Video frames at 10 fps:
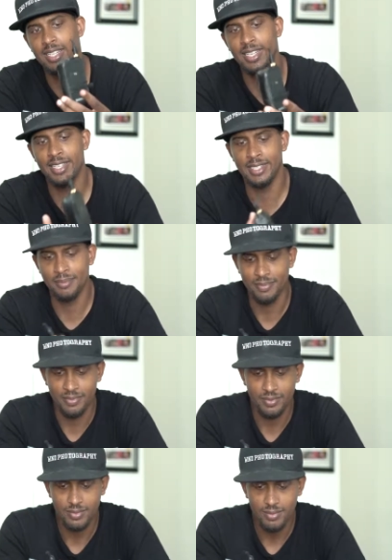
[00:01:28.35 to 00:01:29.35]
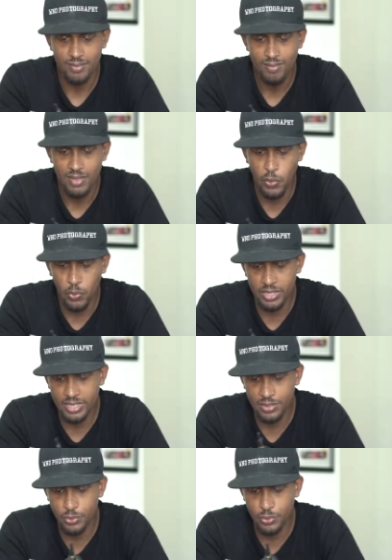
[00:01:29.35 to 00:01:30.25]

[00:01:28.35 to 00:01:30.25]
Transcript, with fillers: And what this